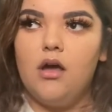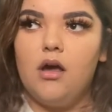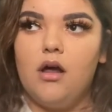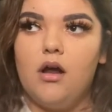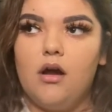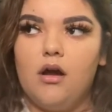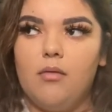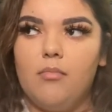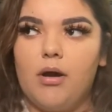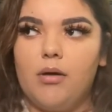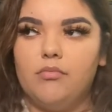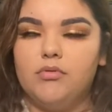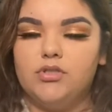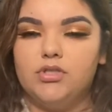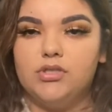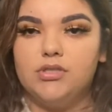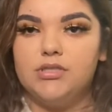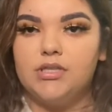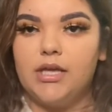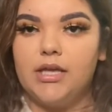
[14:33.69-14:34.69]
I would
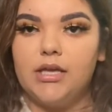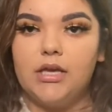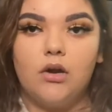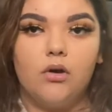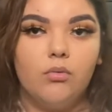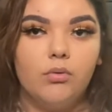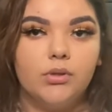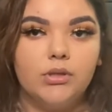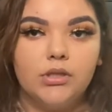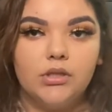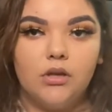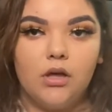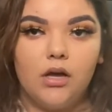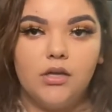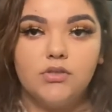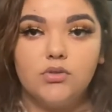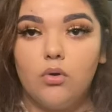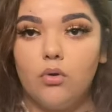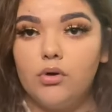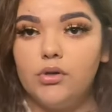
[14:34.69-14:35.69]
just say go with a
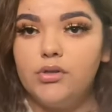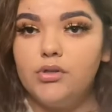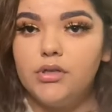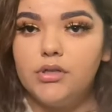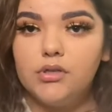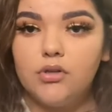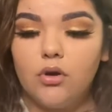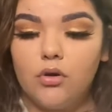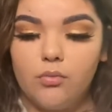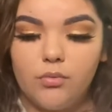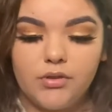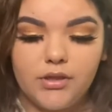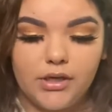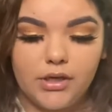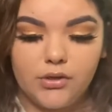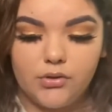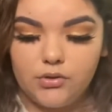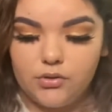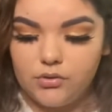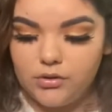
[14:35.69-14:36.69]
gloss, or you can go with like
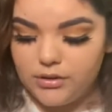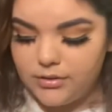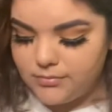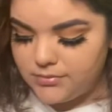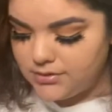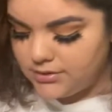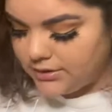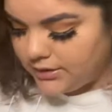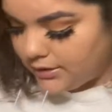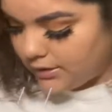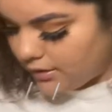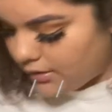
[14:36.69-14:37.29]
a nude lipstick.